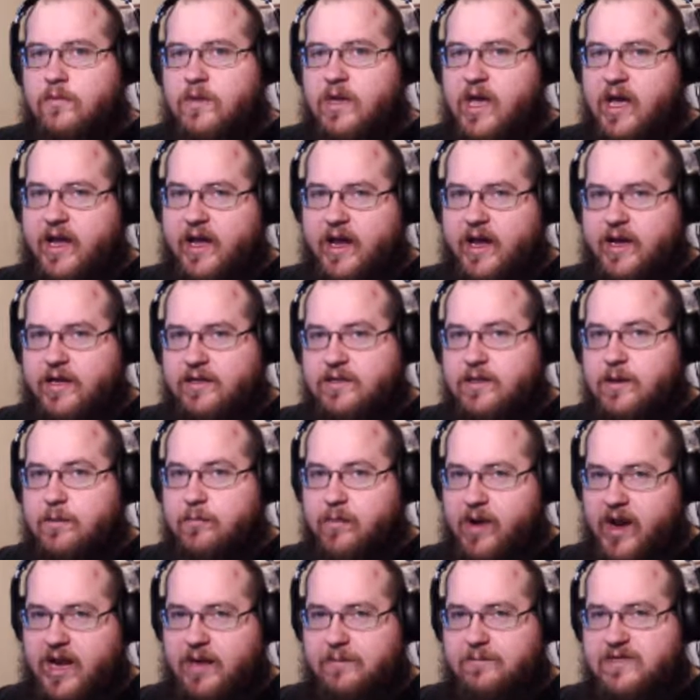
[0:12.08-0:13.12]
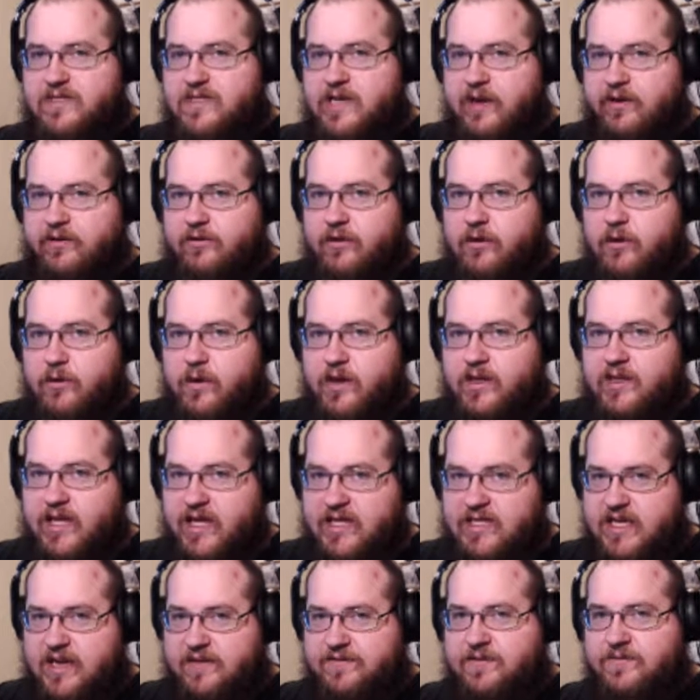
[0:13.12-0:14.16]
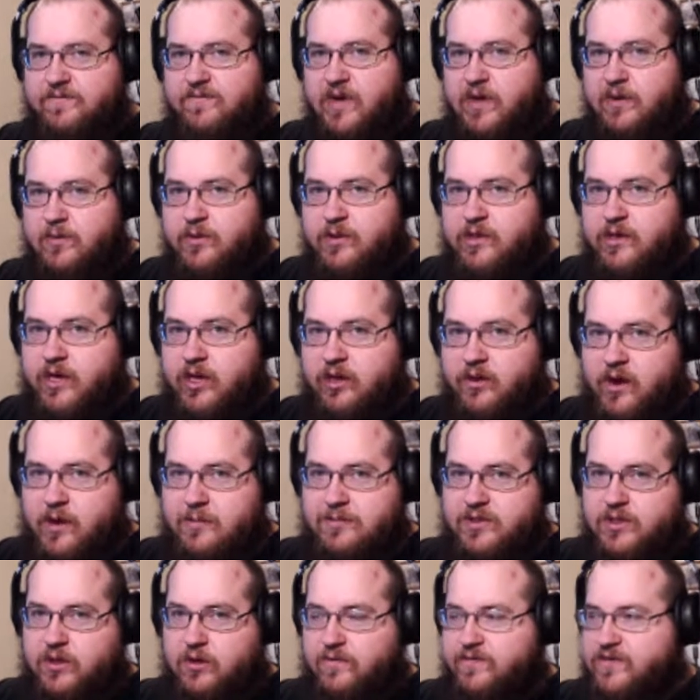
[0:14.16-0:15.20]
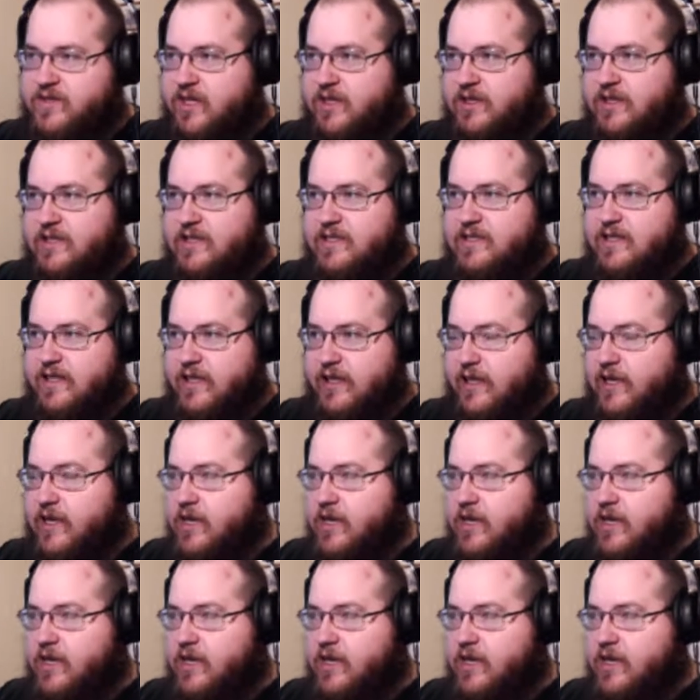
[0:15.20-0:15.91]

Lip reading: Hey guys, my name is Necro, and let's have some fun with another episode of Sunless Sea.